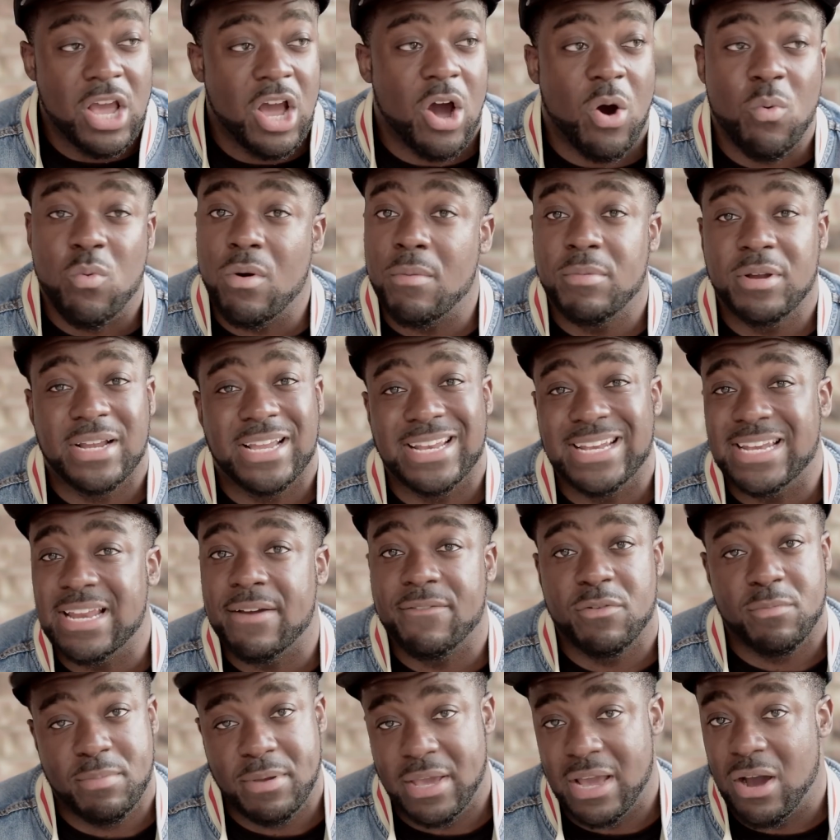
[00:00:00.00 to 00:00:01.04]
a woman can
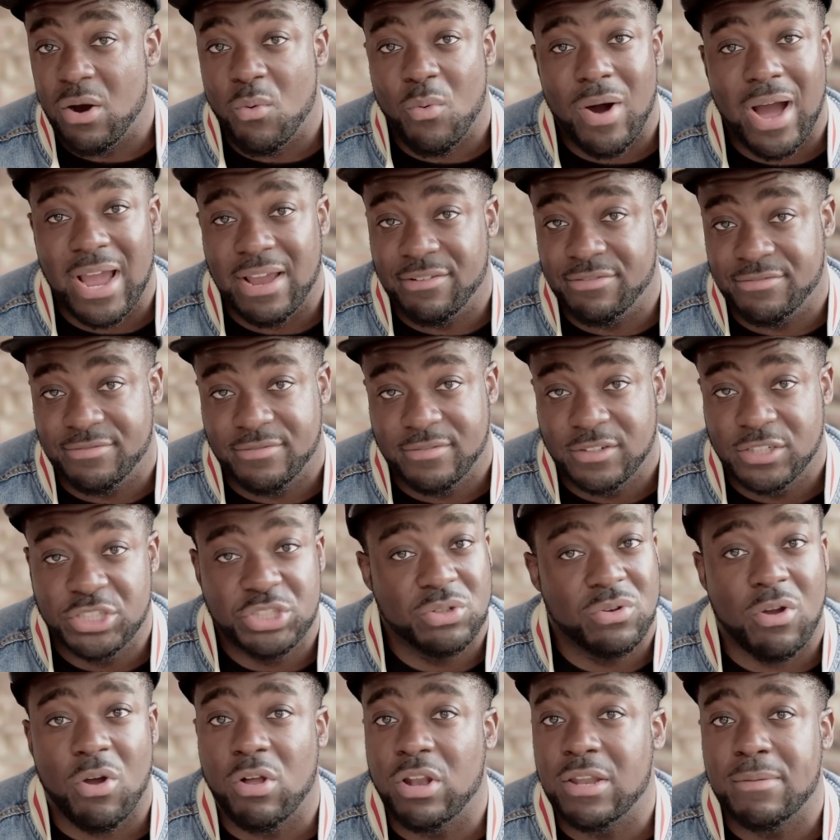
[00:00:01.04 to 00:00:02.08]
never be our wife.
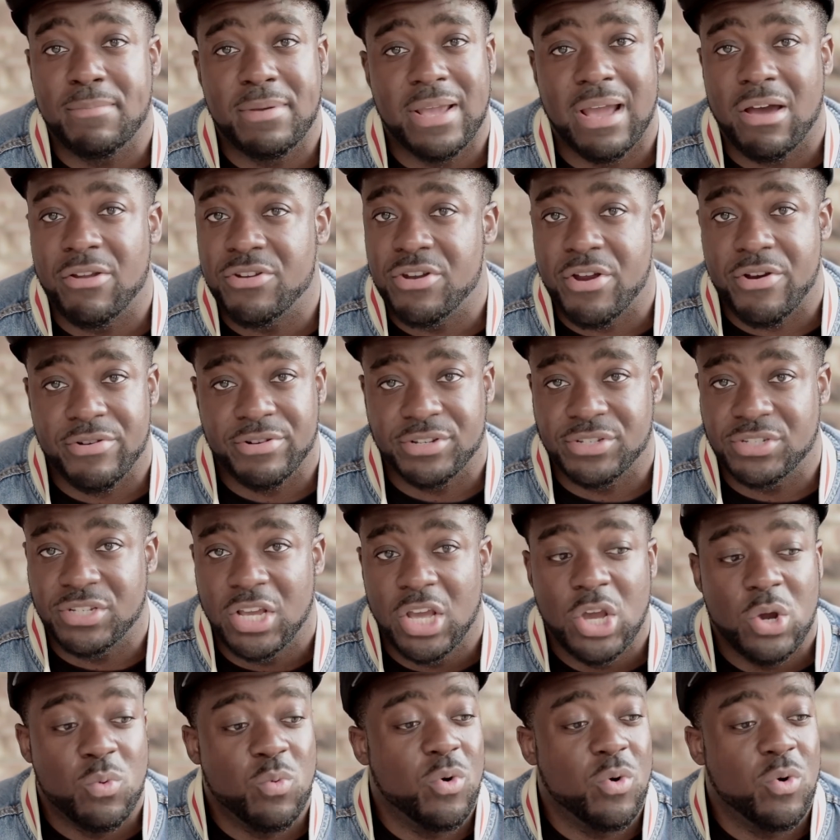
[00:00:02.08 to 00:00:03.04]
She'll only be our nurse.